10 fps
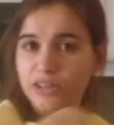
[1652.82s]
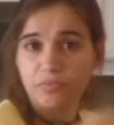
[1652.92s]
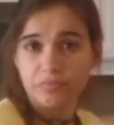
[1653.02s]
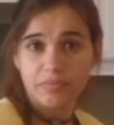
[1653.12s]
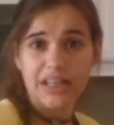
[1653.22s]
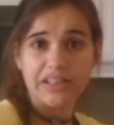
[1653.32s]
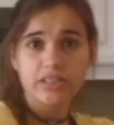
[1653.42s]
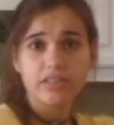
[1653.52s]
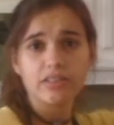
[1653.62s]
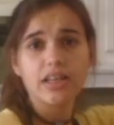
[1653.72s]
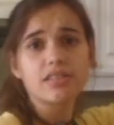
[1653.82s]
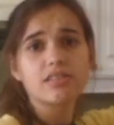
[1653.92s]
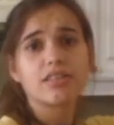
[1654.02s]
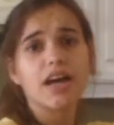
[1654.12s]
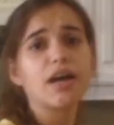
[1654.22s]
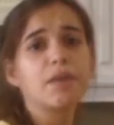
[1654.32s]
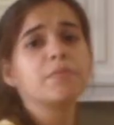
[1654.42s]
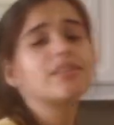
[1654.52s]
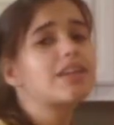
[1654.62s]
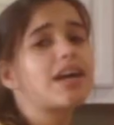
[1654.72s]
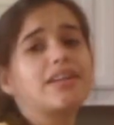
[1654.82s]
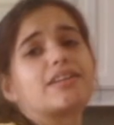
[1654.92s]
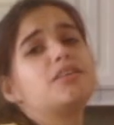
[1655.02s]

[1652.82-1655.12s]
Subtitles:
So until next time, good night,